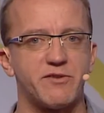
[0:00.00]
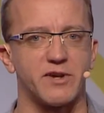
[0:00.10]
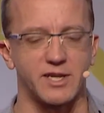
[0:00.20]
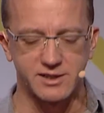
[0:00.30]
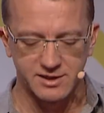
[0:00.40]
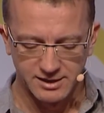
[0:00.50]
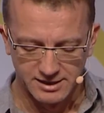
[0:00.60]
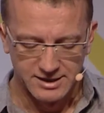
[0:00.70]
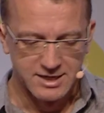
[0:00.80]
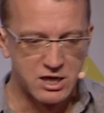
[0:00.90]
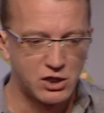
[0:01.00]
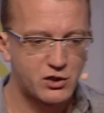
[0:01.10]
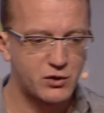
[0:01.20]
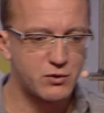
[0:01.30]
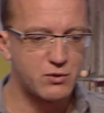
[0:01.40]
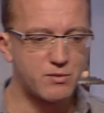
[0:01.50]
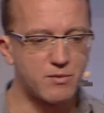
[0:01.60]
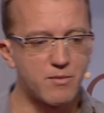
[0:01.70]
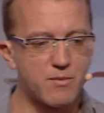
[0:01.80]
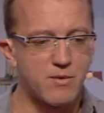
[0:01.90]
event, to
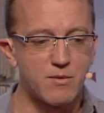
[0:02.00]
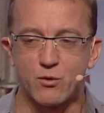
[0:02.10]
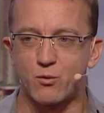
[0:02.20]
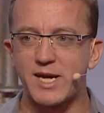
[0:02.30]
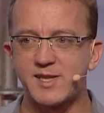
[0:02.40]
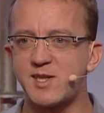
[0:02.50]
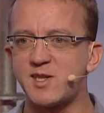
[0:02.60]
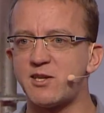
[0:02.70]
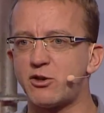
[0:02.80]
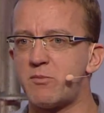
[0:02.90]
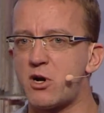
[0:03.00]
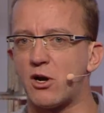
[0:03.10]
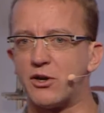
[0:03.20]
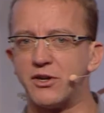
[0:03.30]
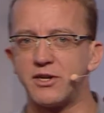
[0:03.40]
races in the mud.